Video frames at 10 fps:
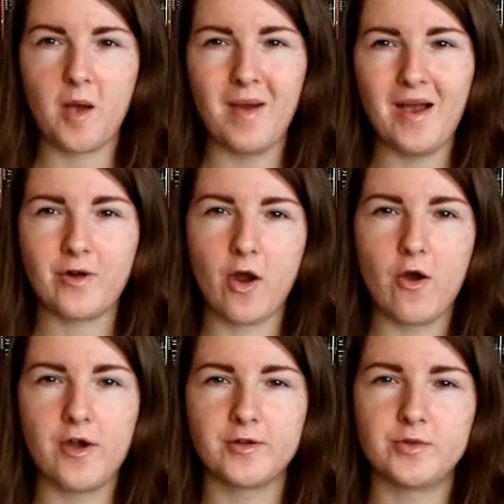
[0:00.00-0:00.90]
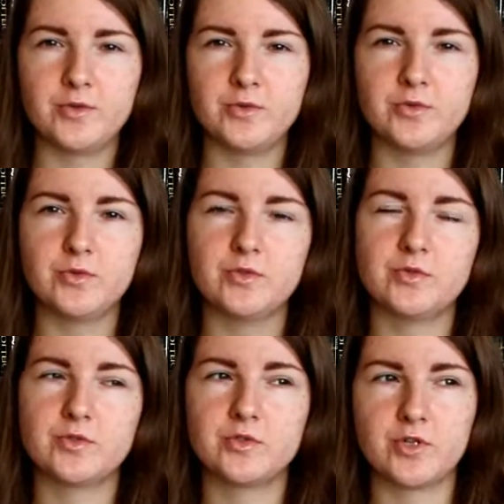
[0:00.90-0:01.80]
about Art
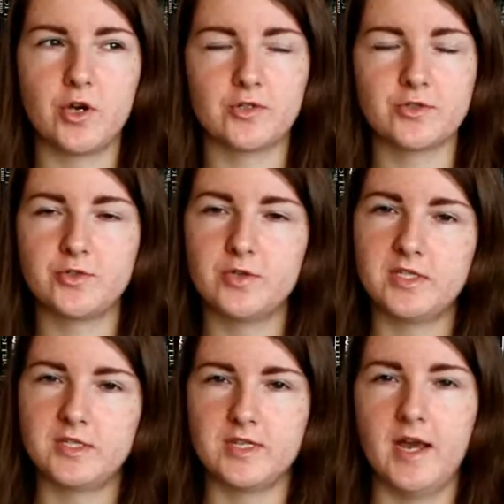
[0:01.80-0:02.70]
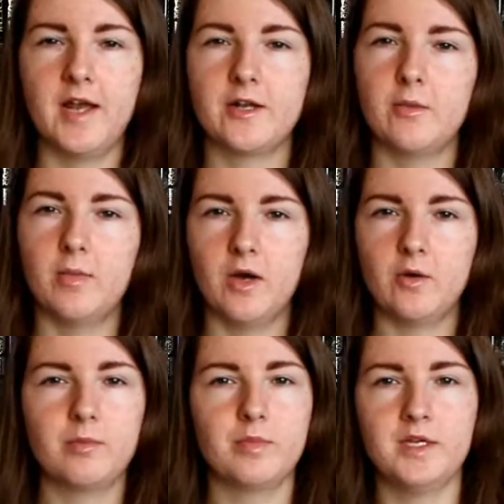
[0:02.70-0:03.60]
who talks to his dad
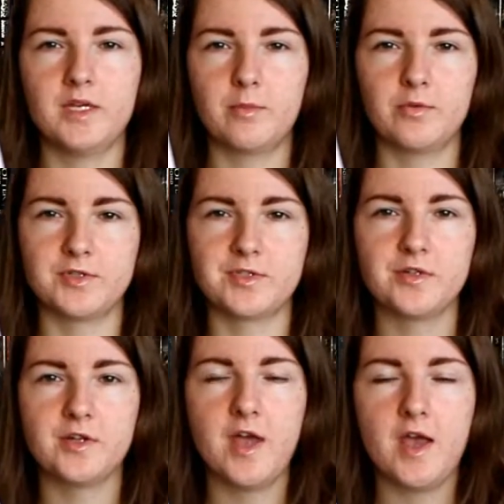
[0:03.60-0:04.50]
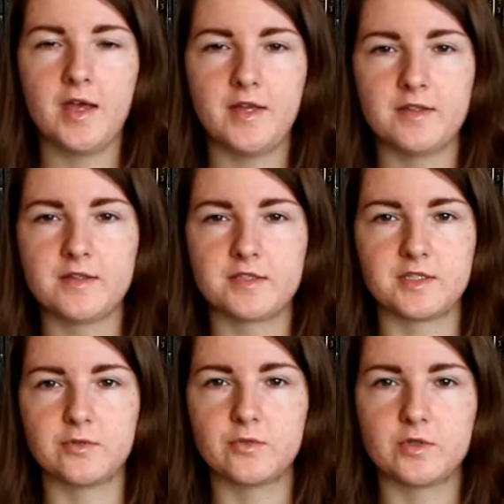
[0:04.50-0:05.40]
about being a prisoner in the
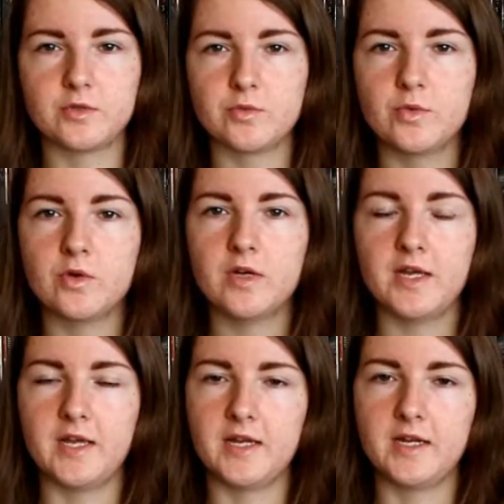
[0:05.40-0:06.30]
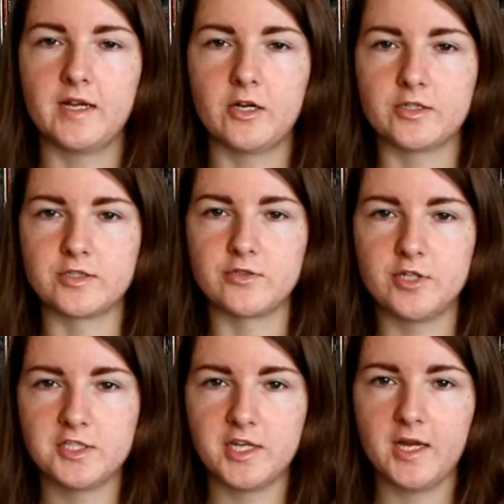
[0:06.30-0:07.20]
Second World War in a
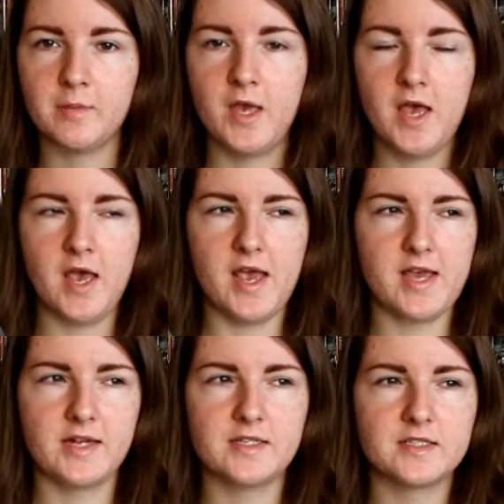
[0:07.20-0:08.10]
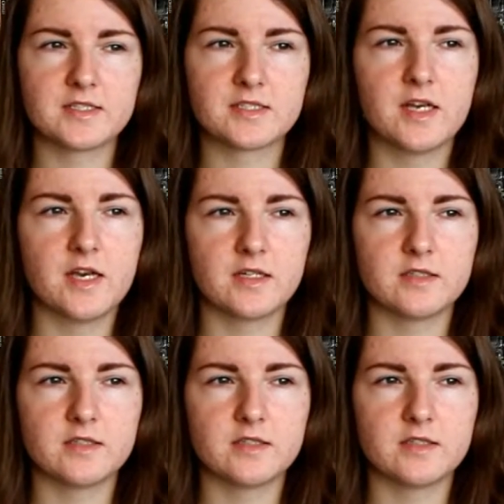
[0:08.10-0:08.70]
concentration camp and it's